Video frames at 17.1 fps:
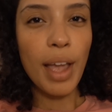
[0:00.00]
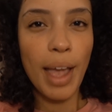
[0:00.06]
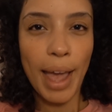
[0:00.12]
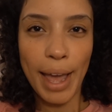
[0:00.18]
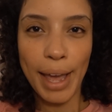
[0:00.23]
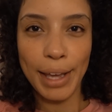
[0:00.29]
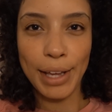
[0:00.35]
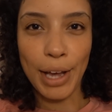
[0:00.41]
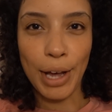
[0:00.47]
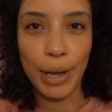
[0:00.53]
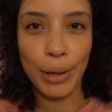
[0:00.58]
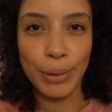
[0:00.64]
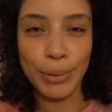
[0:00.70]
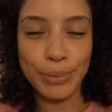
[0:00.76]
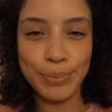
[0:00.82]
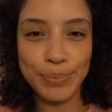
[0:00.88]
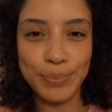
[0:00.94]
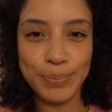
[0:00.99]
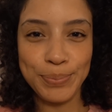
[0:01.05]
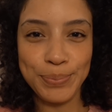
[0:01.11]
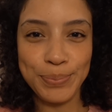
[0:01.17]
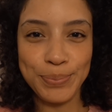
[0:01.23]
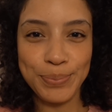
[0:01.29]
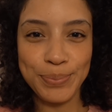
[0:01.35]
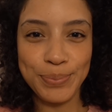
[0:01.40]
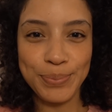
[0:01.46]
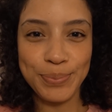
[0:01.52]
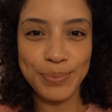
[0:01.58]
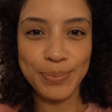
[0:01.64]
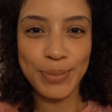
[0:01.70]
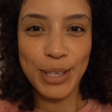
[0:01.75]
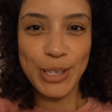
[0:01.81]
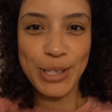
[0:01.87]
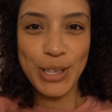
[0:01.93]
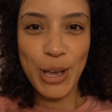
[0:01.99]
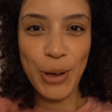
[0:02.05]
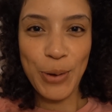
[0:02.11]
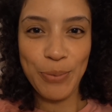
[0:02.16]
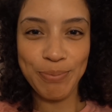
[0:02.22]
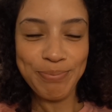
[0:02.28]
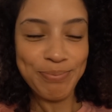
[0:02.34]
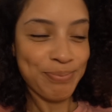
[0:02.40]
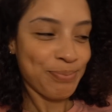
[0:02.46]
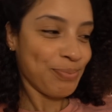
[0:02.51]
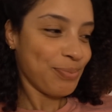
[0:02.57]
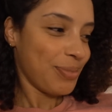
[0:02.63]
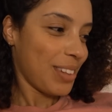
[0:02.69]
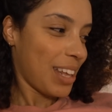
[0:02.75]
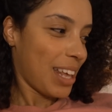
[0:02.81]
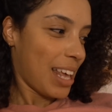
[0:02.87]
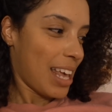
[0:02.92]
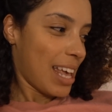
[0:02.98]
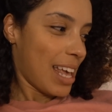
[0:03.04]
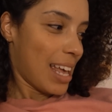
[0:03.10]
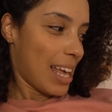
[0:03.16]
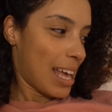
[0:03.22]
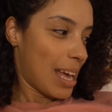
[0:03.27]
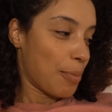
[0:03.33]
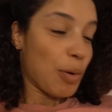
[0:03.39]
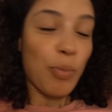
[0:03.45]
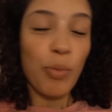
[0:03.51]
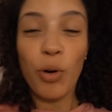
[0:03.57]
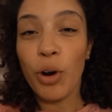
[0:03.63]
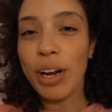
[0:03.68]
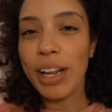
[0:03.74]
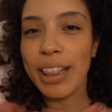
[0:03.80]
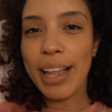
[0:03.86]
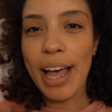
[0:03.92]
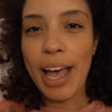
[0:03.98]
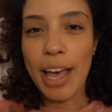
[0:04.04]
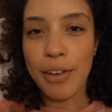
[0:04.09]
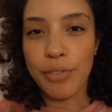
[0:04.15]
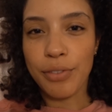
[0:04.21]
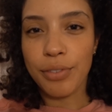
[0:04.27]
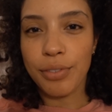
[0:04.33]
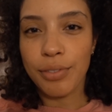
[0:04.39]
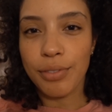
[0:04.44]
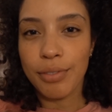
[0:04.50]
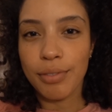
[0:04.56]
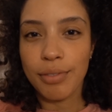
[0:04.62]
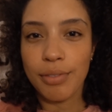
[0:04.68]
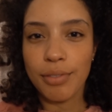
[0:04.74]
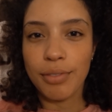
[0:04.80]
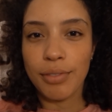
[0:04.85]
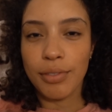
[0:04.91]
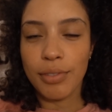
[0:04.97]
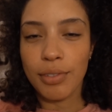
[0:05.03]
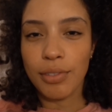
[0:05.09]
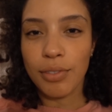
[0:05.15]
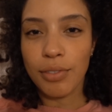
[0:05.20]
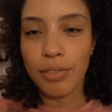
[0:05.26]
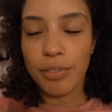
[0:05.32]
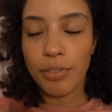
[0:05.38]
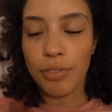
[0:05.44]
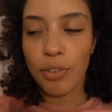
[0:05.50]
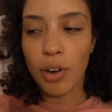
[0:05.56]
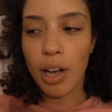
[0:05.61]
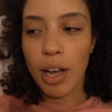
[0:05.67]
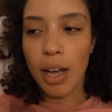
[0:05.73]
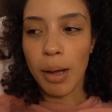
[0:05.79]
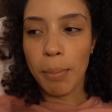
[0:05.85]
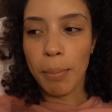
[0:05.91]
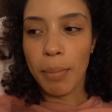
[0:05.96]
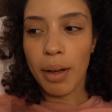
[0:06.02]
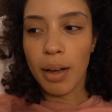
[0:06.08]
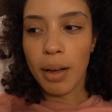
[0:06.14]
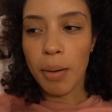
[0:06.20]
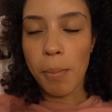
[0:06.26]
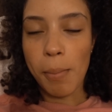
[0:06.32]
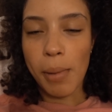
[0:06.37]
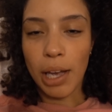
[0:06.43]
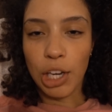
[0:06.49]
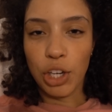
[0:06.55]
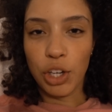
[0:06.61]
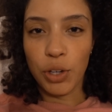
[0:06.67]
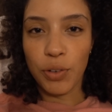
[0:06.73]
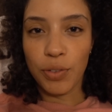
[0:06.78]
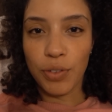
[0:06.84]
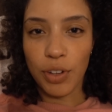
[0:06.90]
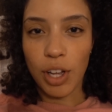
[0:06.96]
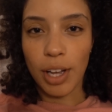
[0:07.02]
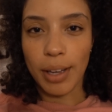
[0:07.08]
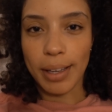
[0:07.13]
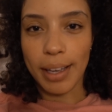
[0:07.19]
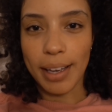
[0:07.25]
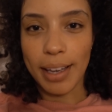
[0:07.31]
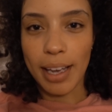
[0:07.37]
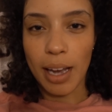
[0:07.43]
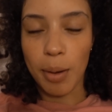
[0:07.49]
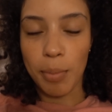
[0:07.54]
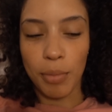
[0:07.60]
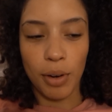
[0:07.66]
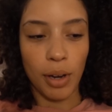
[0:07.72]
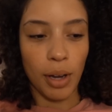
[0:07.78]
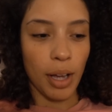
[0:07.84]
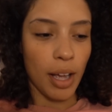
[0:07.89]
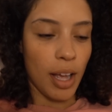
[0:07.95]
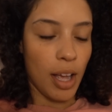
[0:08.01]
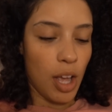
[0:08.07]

Hey y'all. So, I'm reporting live from my new vlogging camera,